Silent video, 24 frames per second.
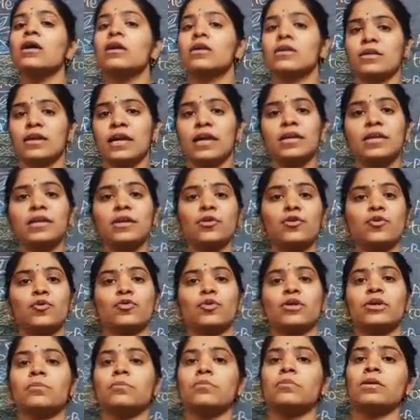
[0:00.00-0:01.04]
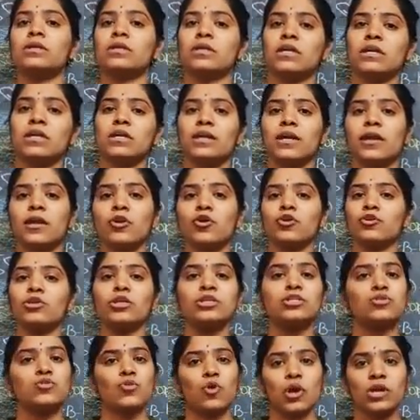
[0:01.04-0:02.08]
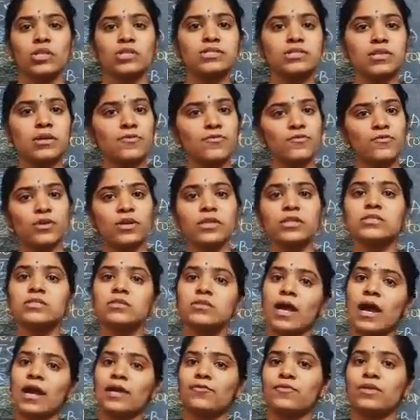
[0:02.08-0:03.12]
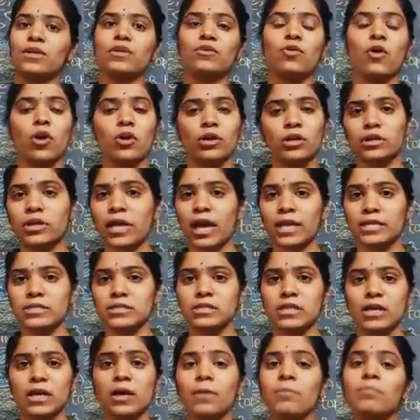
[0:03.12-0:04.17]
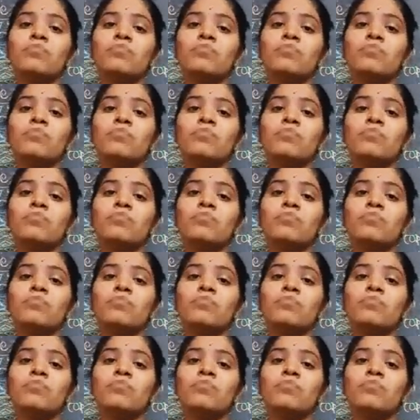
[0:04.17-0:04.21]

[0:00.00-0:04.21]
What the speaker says: dead rotting material on the soil surface, that we call it as a